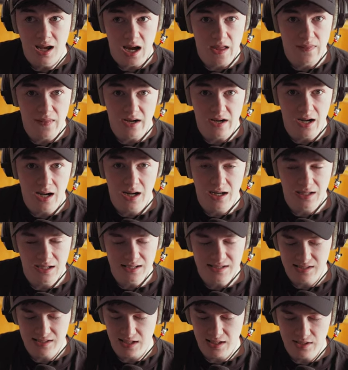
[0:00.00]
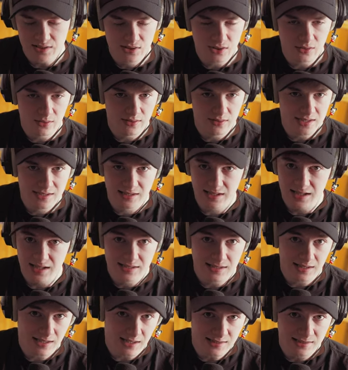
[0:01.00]
and then a highlight side. So in this
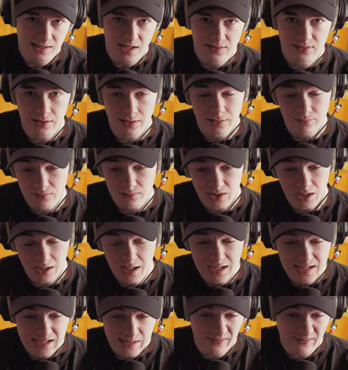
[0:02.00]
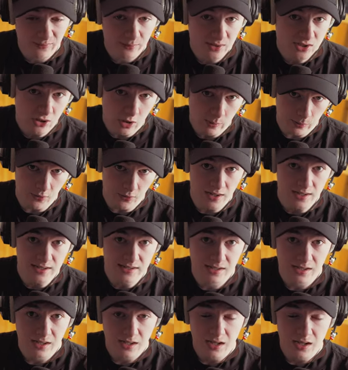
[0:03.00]
case, like I said, the, the light is coming from the top right